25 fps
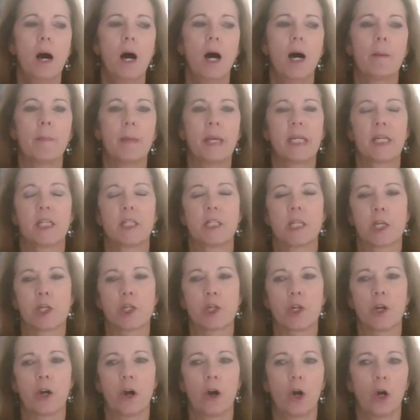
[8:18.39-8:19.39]
Um, in
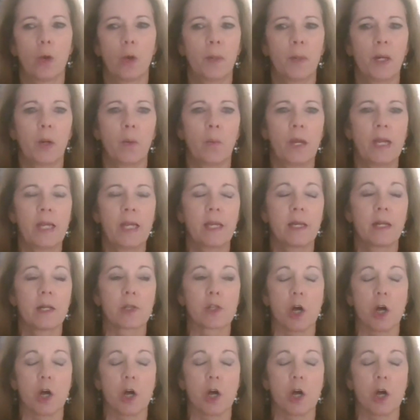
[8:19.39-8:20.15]
addition, our opening weekend